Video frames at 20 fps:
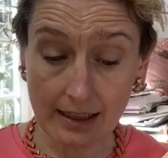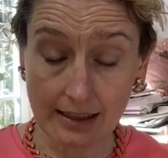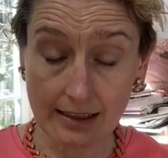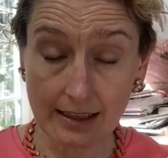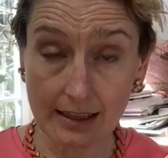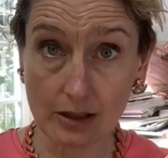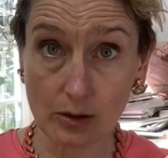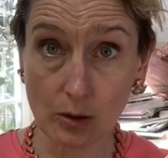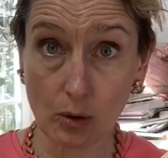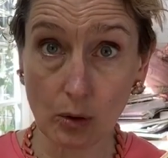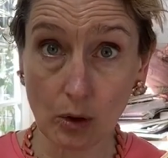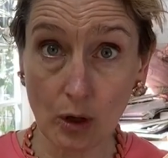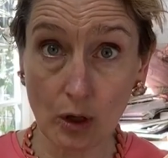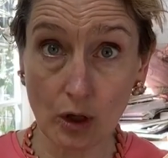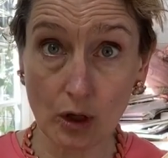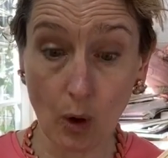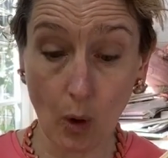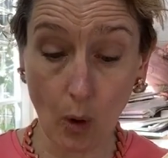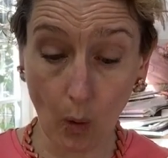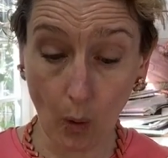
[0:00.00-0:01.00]
The
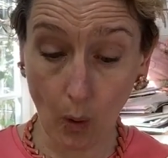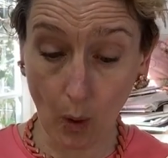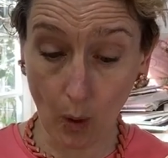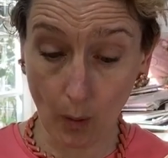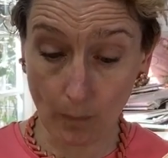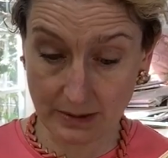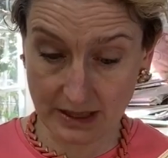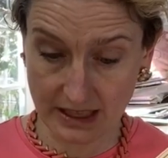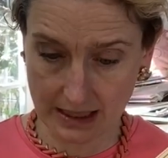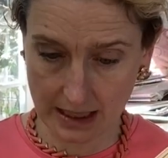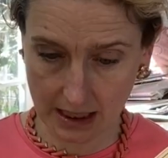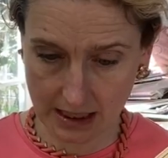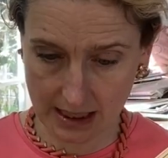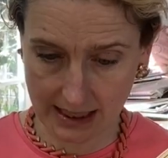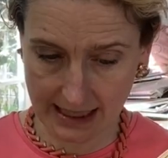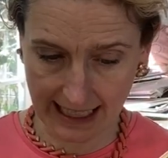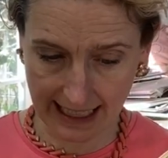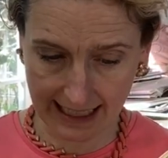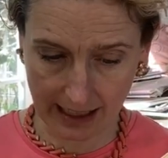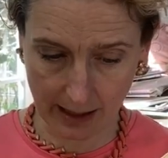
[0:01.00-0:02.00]
corpse,
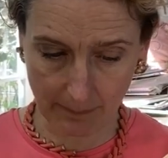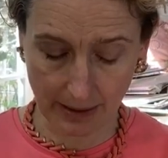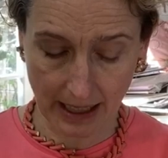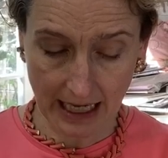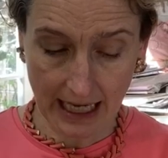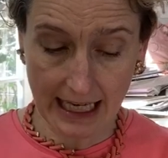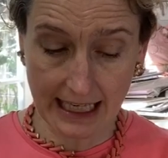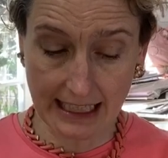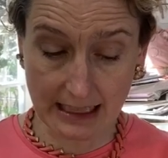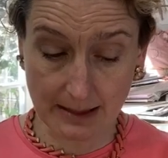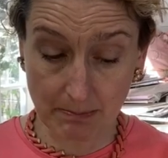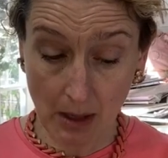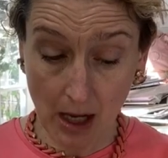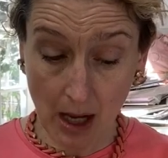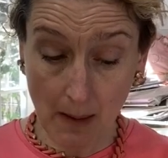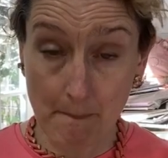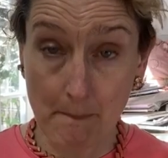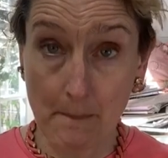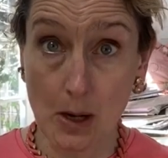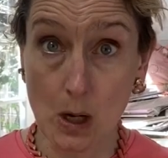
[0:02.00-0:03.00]
stuttered Hiccup. It's
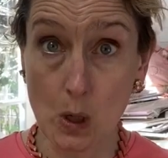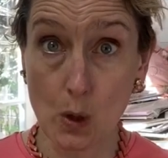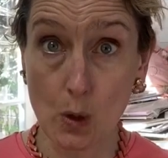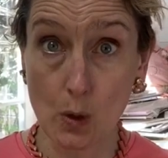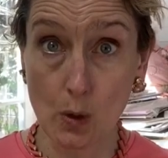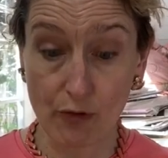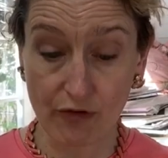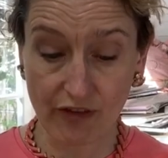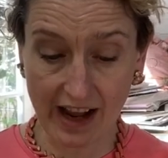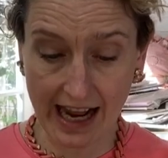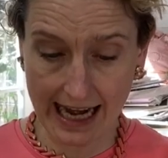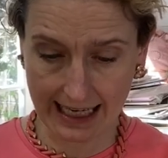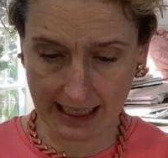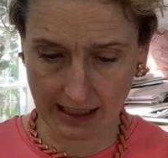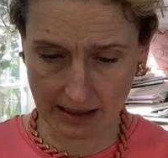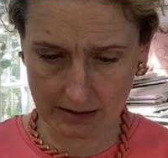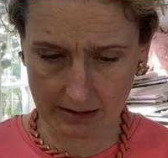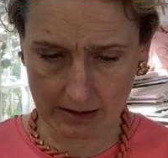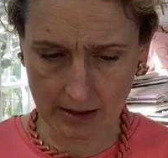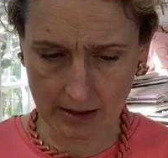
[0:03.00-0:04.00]

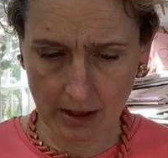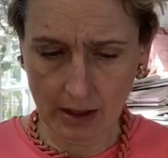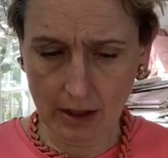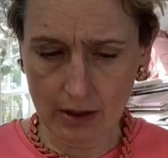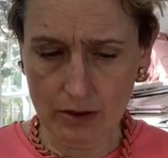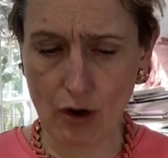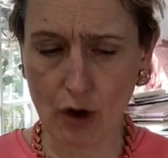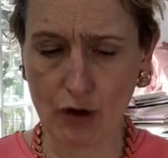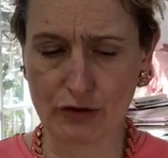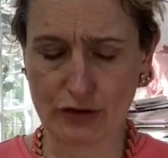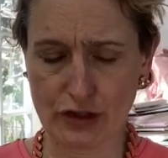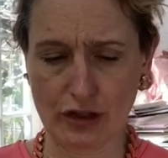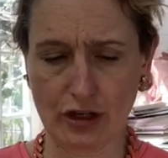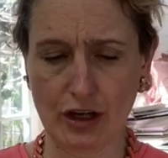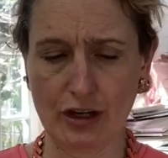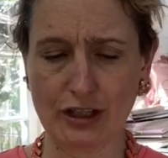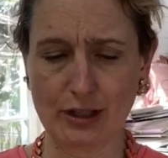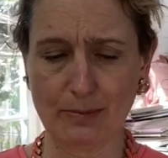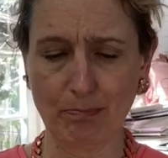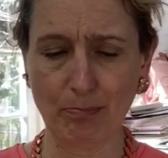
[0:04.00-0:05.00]
moving.
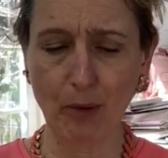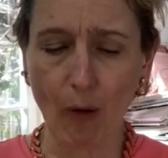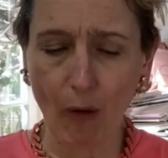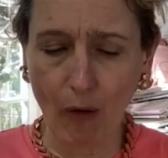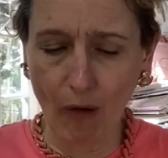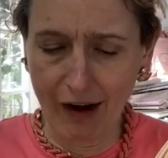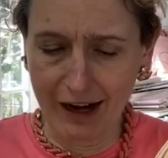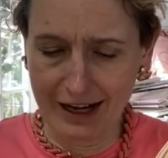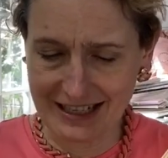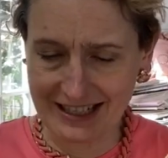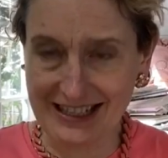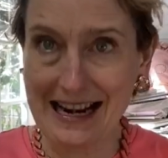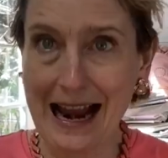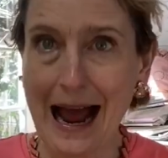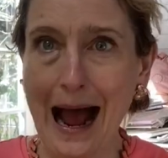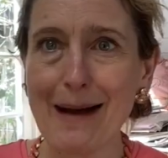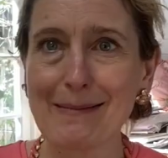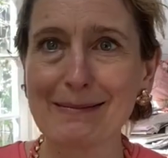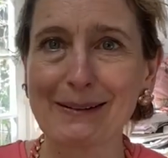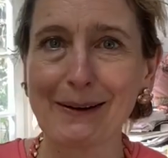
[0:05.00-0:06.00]
Nonsense, boy,
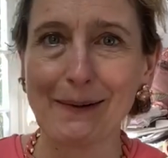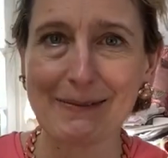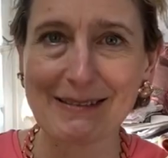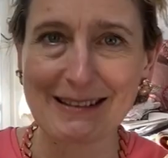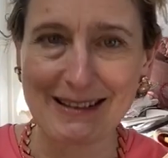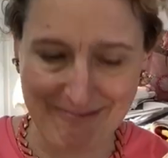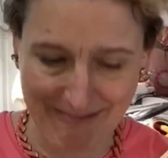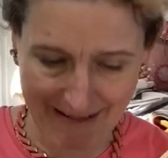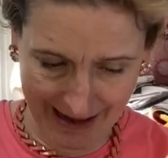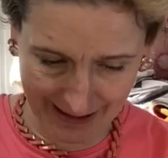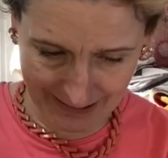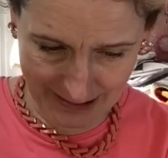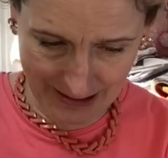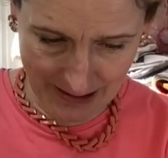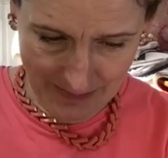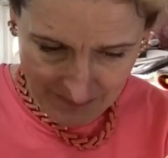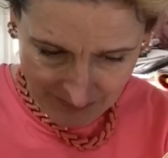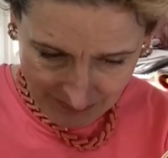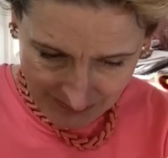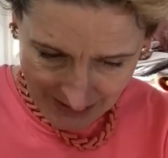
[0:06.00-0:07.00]
snapped over the Welch.
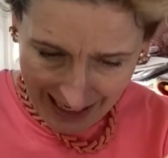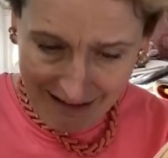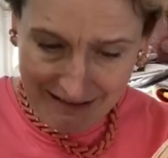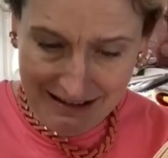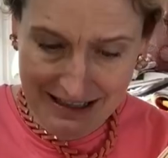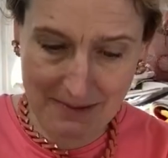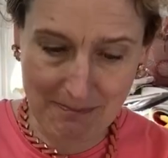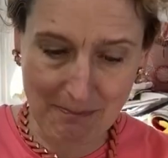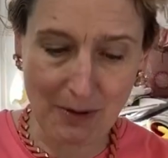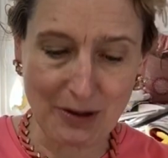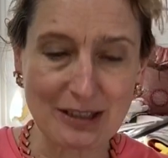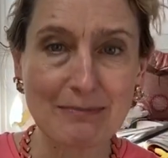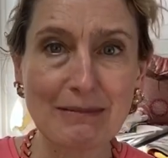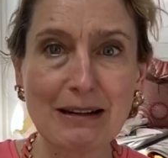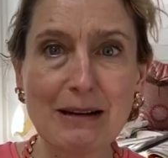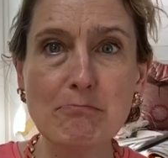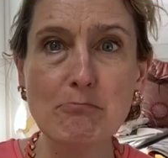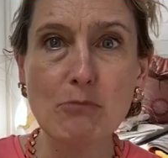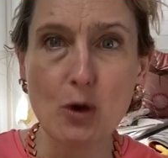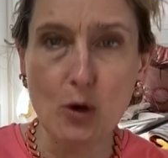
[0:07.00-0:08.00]
How could it possibly
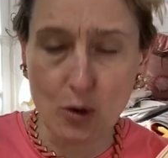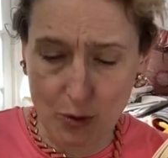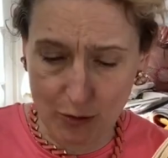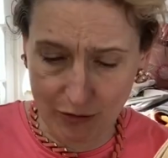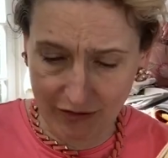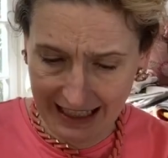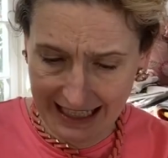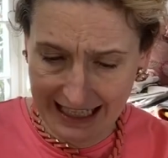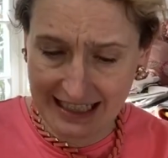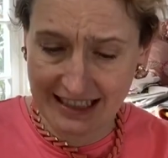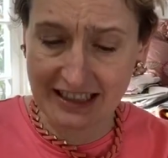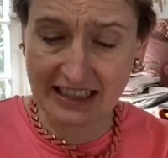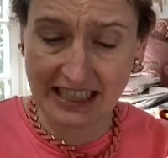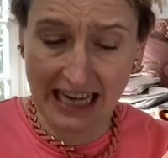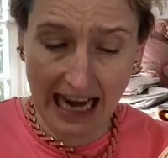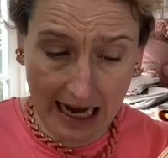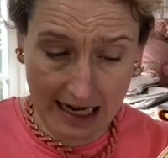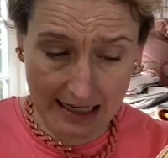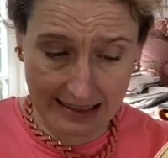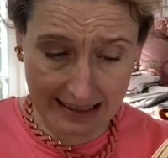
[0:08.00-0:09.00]
move? He's
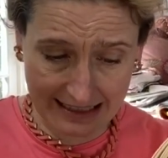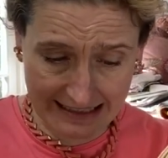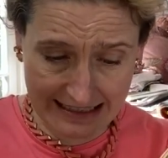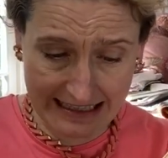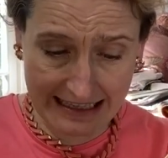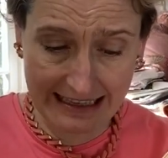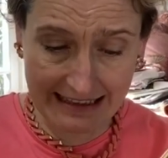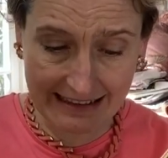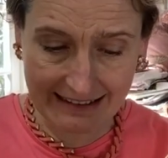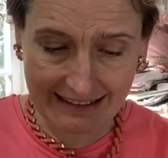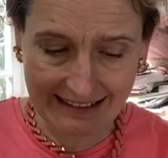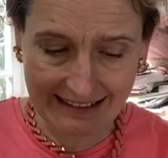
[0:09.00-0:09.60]
dead, isn't he?